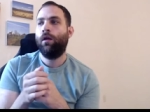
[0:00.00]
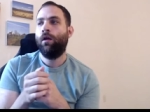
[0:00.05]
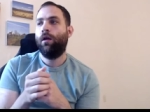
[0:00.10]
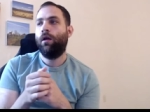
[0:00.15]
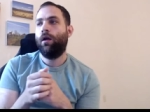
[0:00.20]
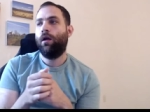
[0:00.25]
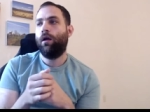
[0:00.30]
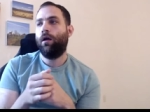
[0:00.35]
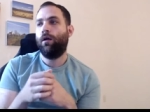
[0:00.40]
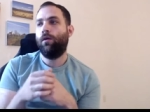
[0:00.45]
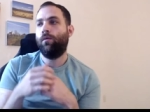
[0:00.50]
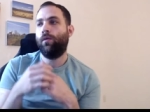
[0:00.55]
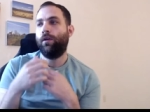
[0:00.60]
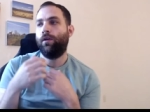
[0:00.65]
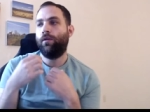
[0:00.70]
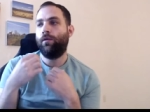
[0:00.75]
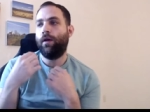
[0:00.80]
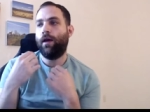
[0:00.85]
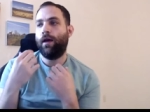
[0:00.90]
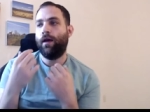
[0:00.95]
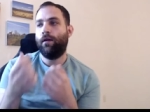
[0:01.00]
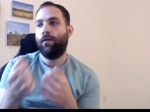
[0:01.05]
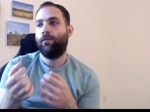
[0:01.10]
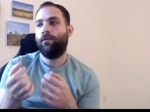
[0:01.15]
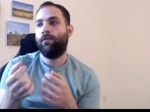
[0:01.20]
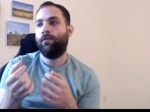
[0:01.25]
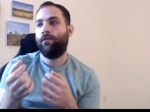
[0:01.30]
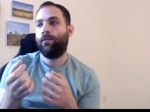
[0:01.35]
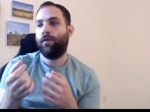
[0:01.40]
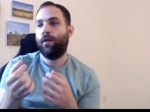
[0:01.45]
uh, when you
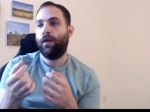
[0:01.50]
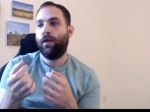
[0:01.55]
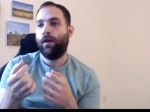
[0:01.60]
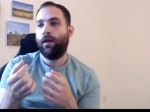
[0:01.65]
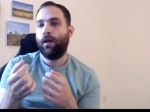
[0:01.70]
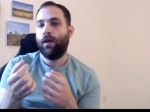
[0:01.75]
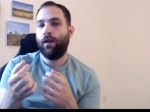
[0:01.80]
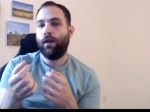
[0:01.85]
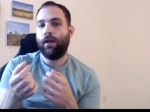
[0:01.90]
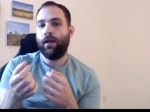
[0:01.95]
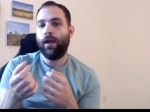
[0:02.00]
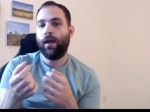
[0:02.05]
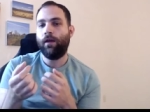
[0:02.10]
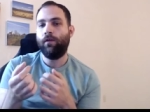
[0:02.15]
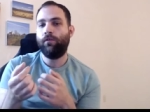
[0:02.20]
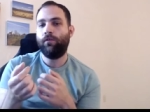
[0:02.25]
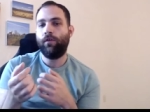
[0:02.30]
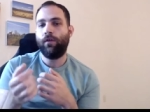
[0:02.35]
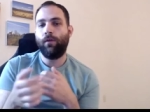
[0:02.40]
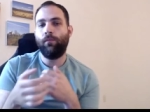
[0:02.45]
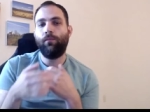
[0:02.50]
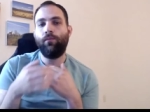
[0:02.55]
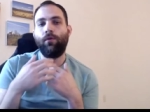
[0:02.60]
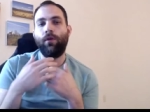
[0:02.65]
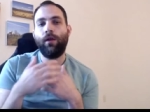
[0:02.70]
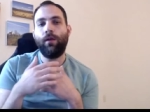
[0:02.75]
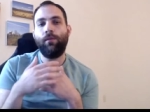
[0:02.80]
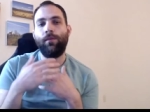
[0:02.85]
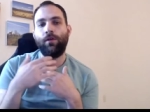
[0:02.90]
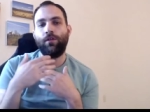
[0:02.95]
have an account, you can
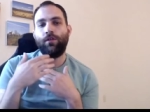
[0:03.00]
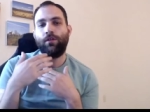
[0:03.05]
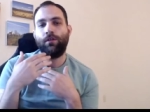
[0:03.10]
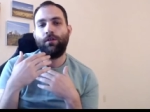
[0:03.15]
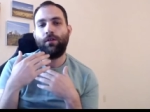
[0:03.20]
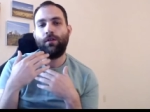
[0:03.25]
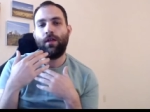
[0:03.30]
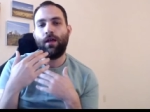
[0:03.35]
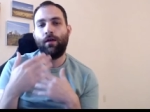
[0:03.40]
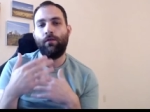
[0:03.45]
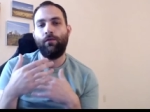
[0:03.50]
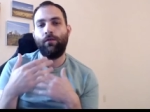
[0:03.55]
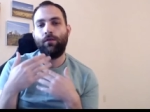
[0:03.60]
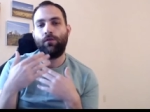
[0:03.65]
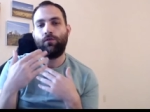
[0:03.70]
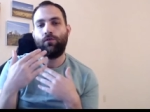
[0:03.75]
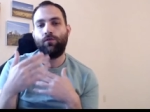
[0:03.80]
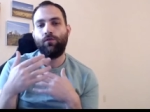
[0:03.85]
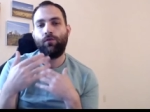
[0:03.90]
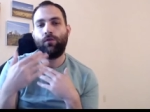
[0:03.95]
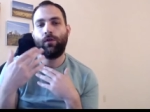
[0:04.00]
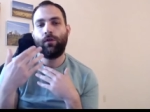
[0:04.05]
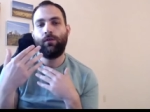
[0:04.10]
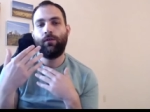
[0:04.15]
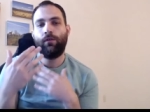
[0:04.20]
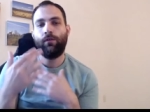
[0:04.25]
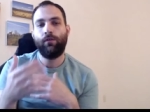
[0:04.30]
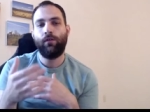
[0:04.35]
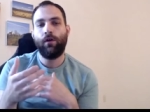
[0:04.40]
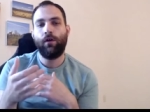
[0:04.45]
pretty much never truly
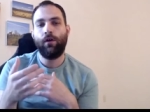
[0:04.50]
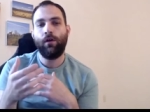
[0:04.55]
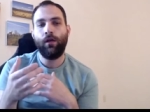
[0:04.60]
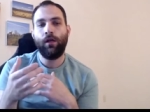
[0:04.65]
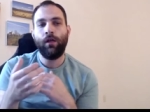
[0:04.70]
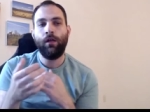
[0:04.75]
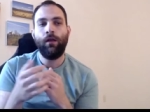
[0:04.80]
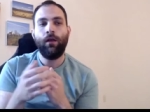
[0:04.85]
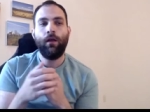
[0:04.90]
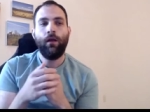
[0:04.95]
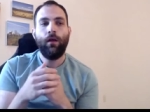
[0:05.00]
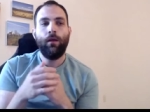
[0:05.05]
discard it